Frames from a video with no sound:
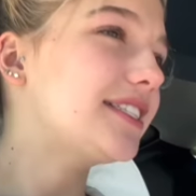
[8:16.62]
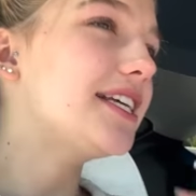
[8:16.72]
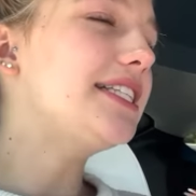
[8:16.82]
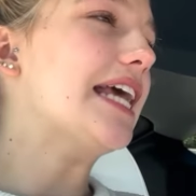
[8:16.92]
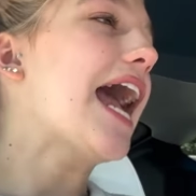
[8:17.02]

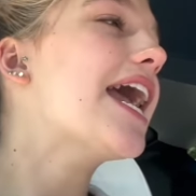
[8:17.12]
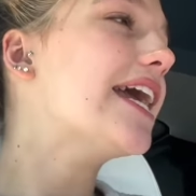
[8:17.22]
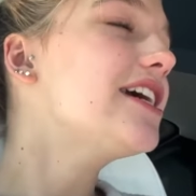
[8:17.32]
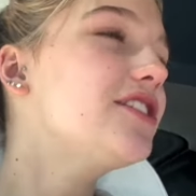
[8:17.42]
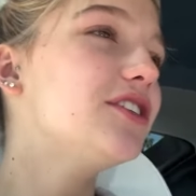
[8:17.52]

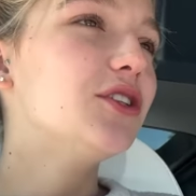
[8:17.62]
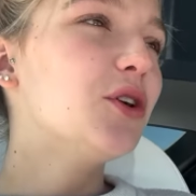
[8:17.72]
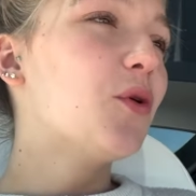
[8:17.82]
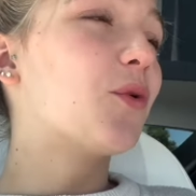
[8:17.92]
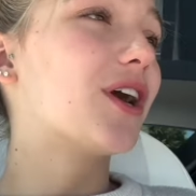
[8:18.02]
Today,
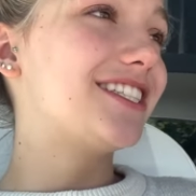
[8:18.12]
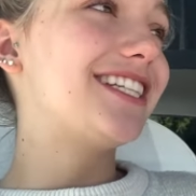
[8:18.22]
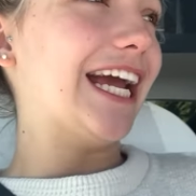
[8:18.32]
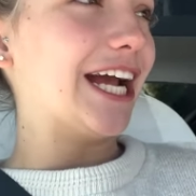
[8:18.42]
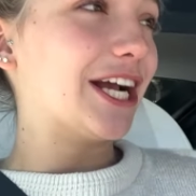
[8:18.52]
we're
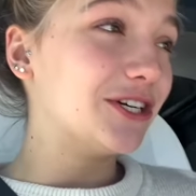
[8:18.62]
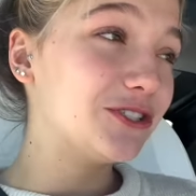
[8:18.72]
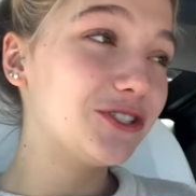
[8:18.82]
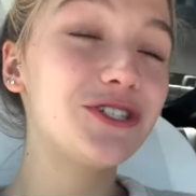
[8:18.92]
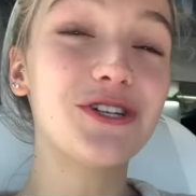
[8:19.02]
seeing
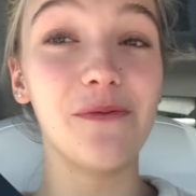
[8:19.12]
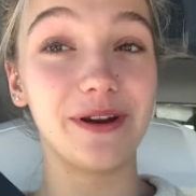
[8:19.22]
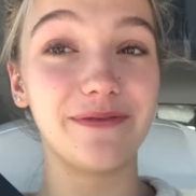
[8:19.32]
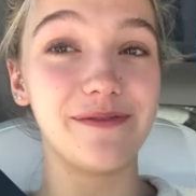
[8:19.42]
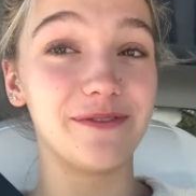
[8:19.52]
so
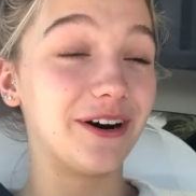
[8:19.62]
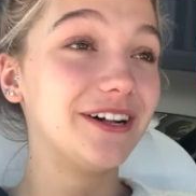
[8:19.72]
many people.